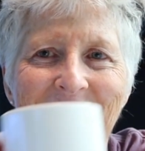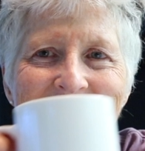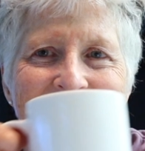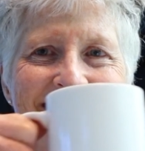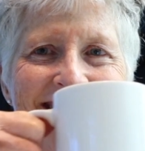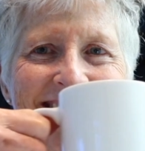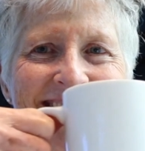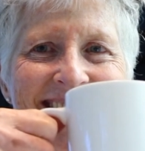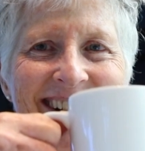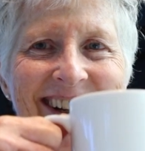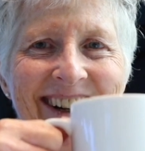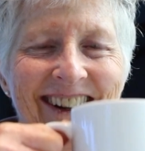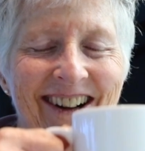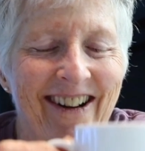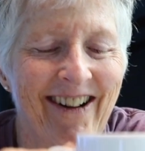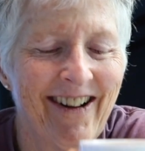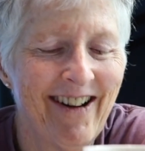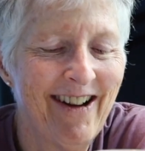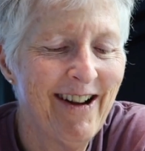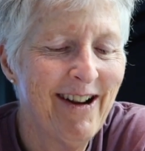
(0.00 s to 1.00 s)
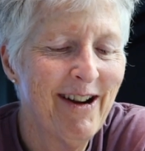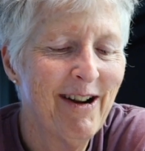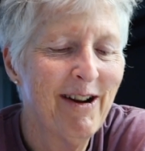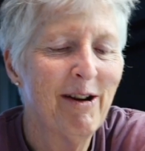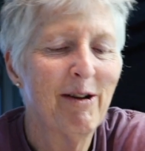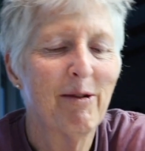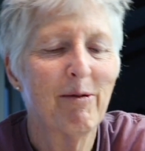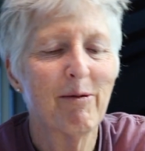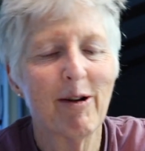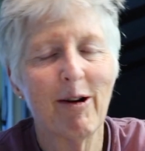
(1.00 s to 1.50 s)
elder care.
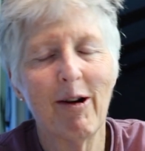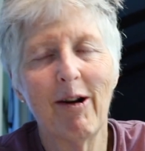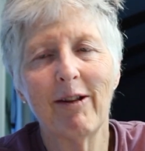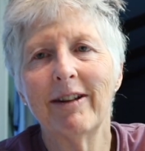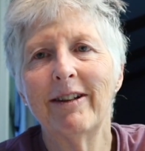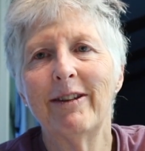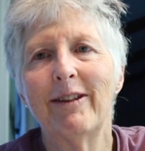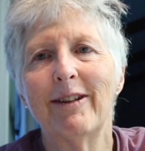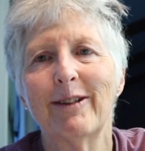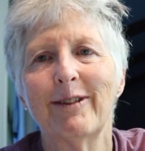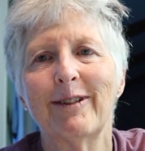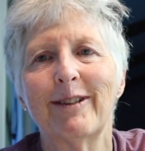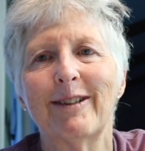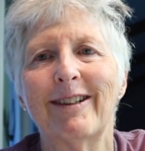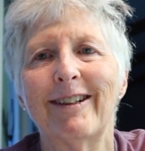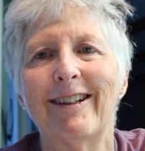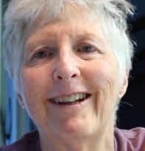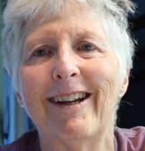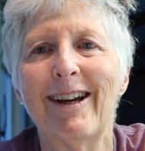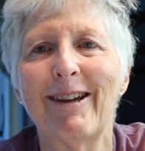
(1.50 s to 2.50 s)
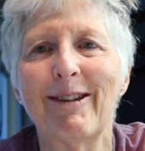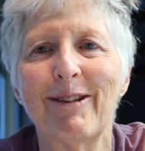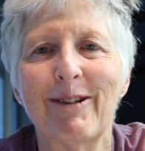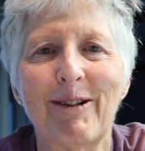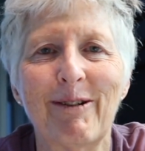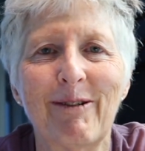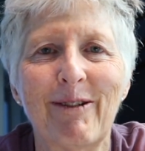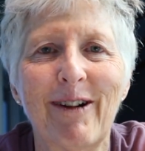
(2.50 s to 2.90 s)
We're all in this together,